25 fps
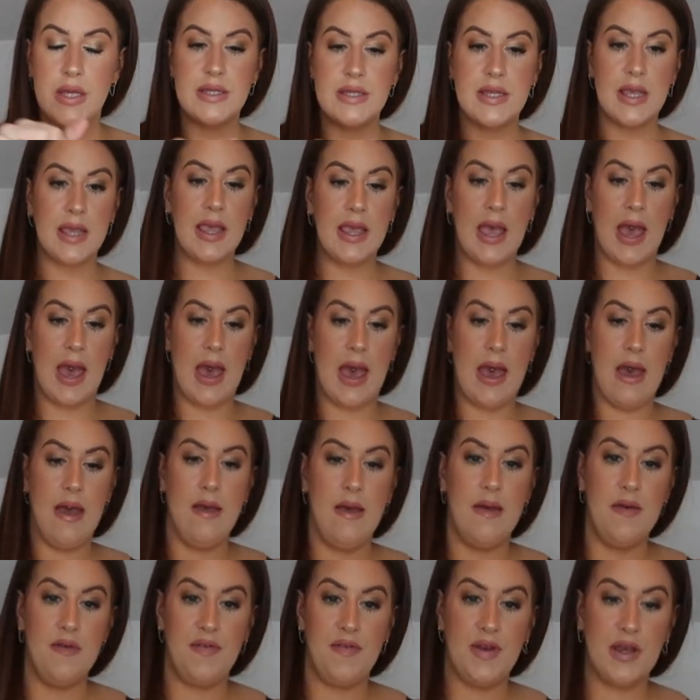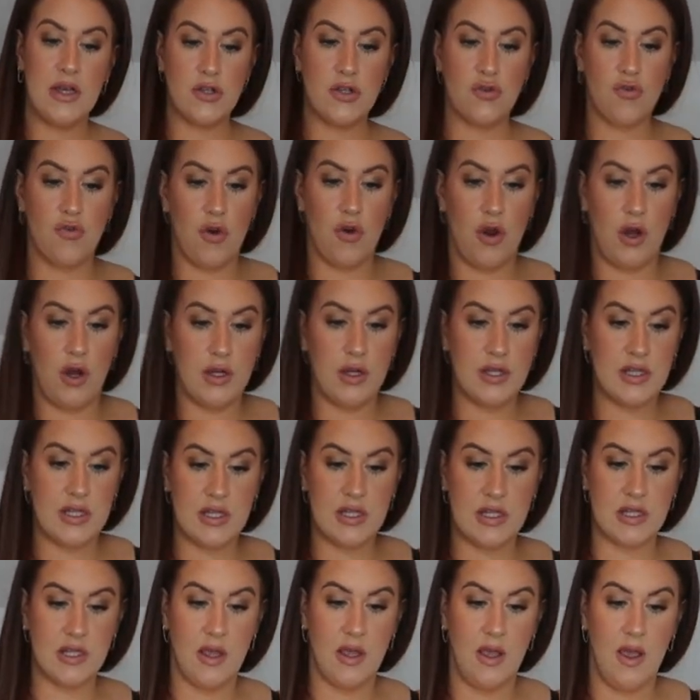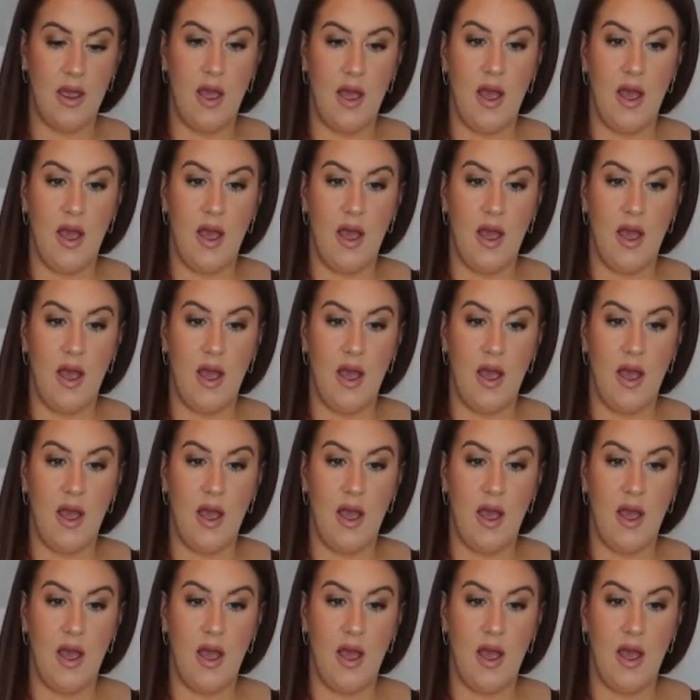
So yeah, fingers crossed.